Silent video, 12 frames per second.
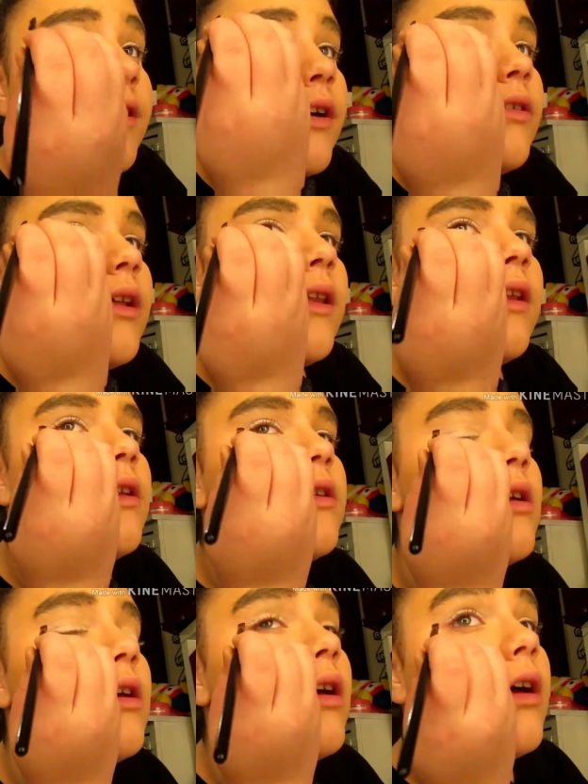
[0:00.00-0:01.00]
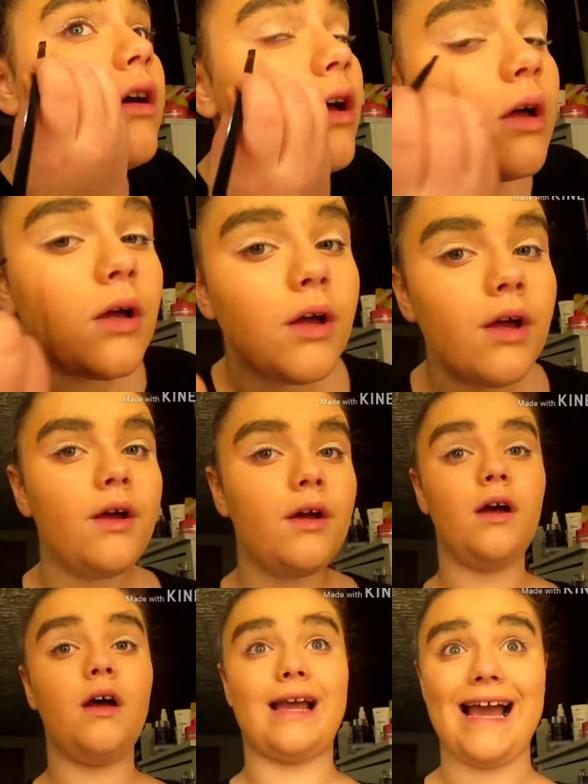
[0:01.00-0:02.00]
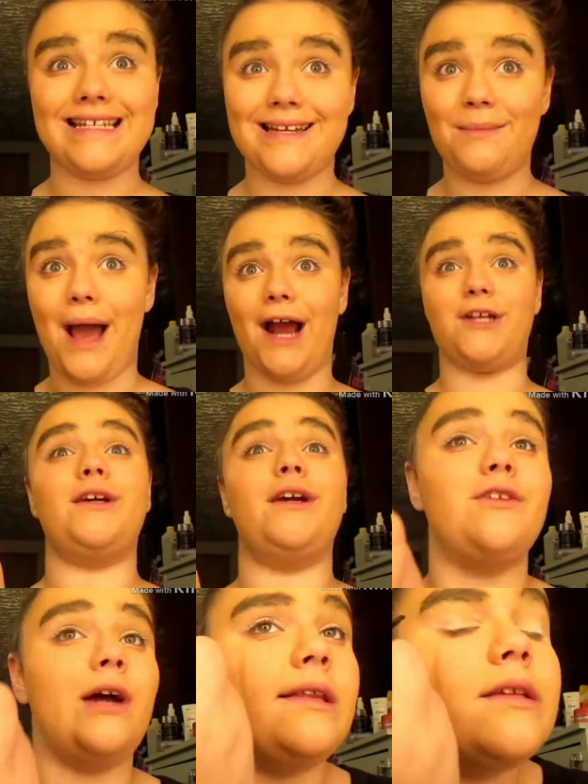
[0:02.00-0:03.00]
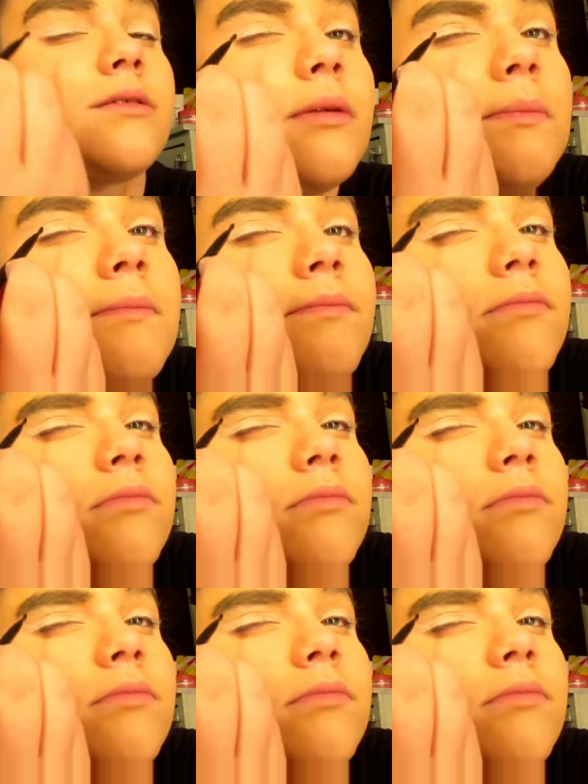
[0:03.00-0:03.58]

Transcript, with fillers: just goes like this. Guys, I'm actually gonna try this one.